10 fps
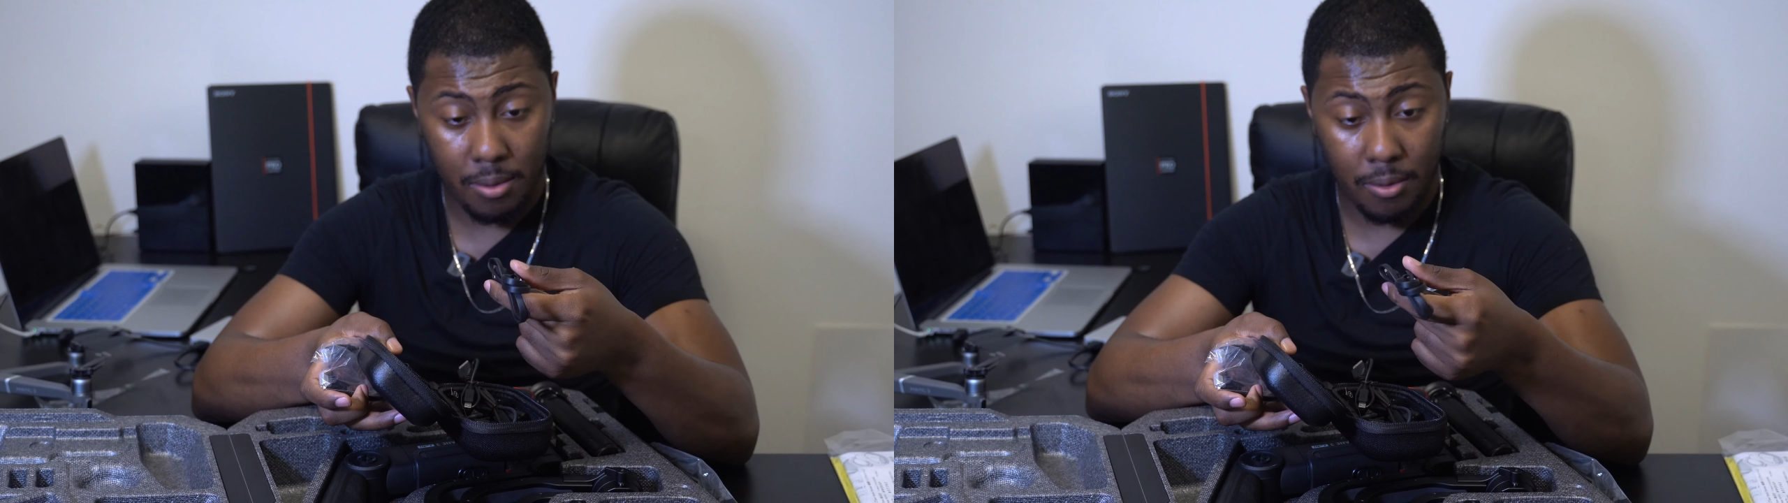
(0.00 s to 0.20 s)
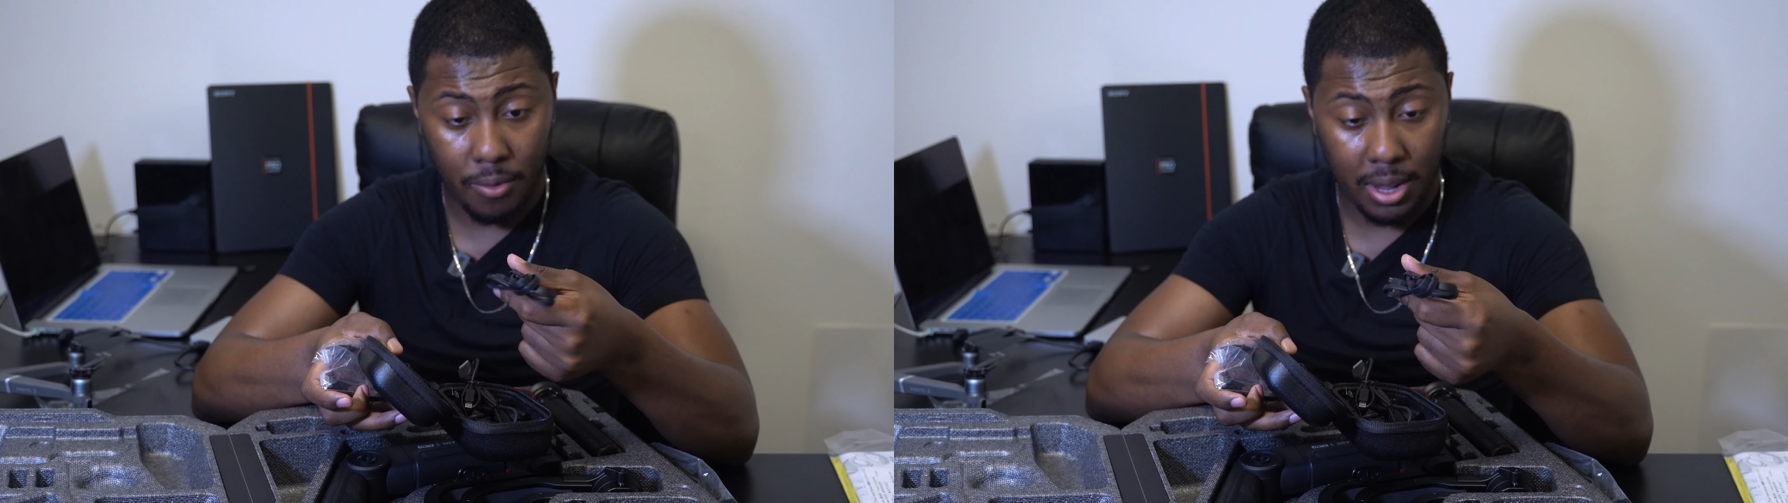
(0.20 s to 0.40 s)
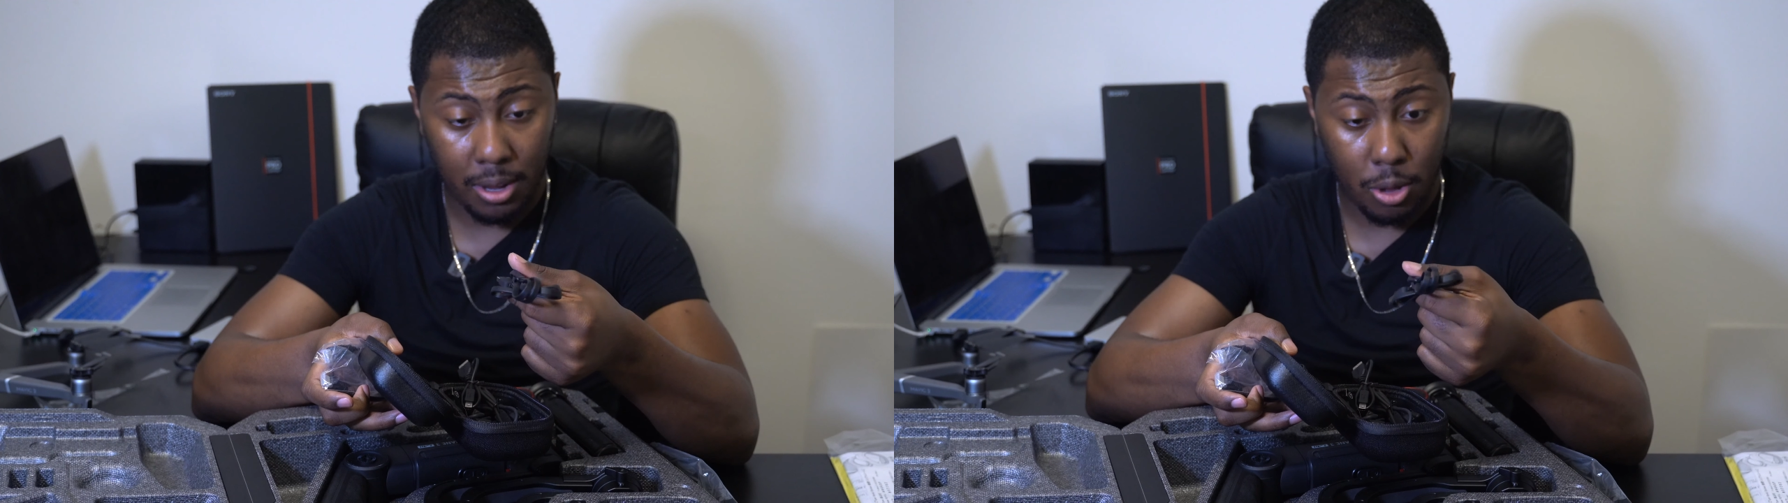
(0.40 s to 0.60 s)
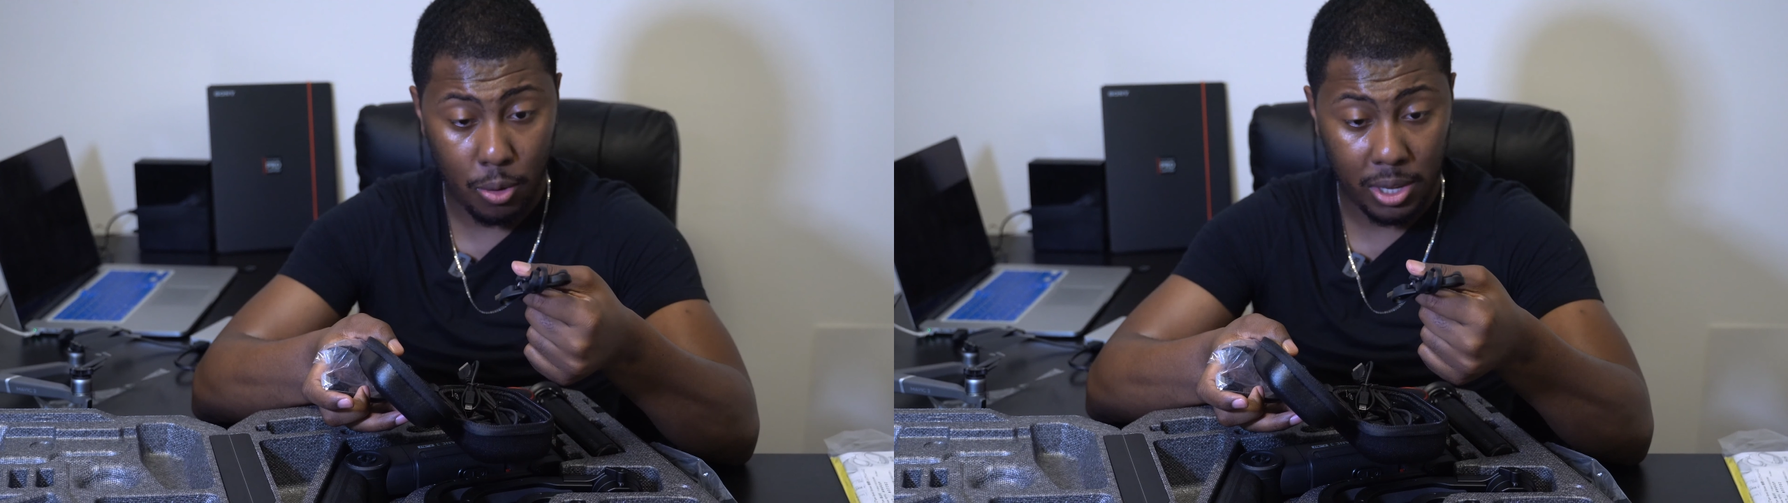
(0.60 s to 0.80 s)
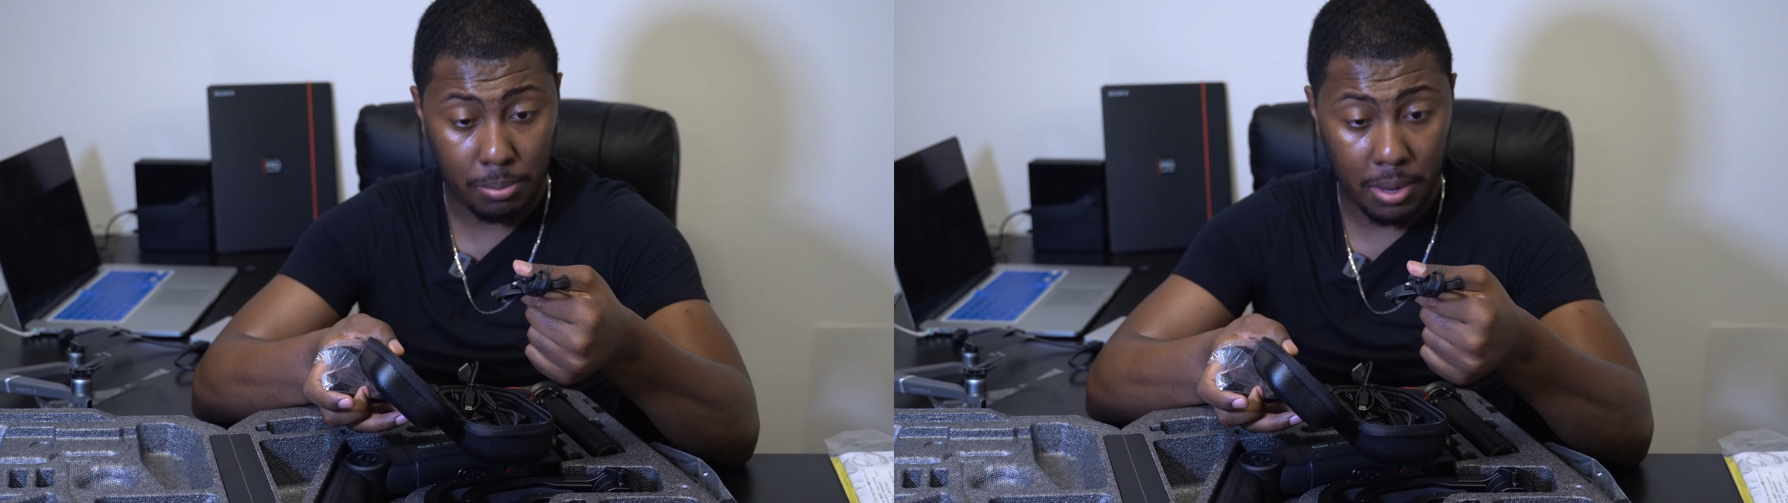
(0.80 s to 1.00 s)
the regular
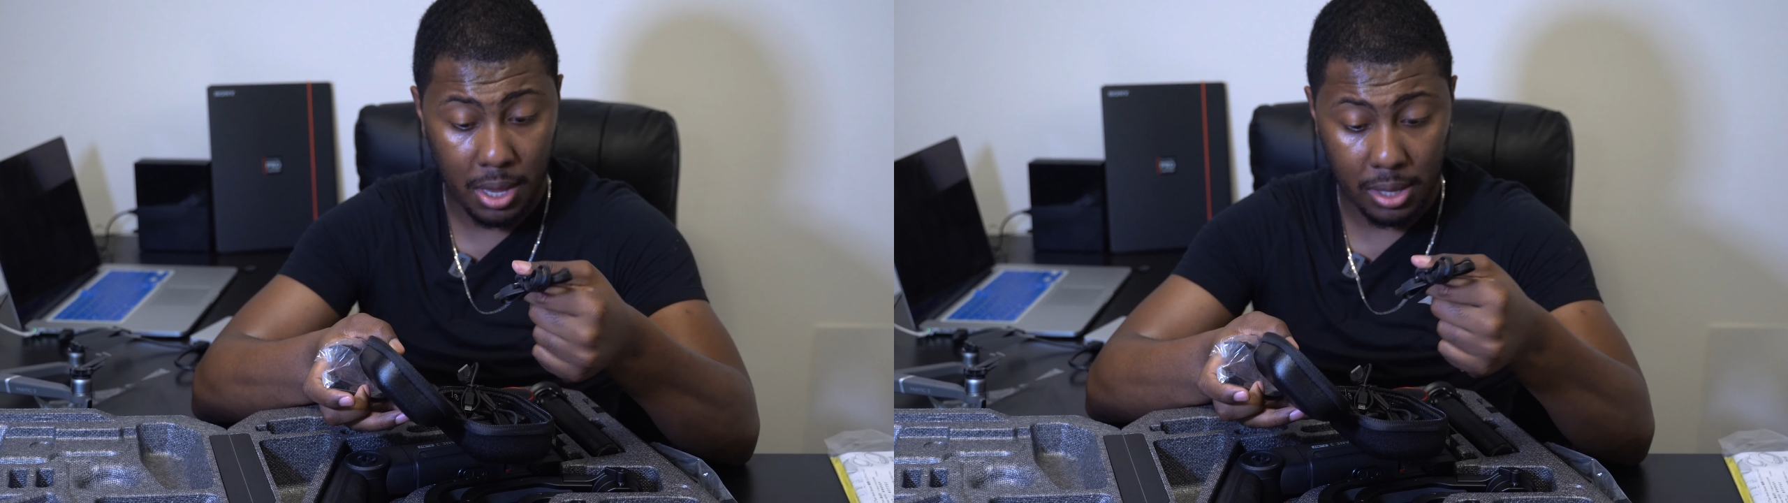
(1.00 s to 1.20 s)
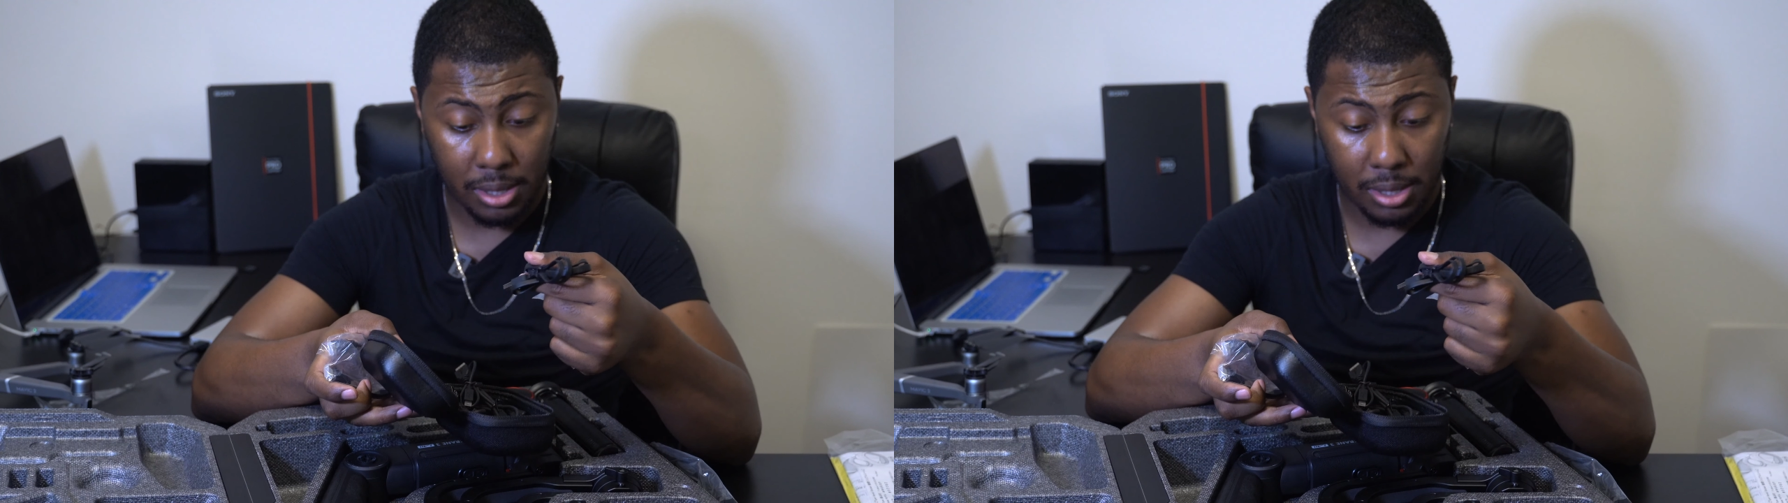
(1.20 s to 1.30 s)
USBs,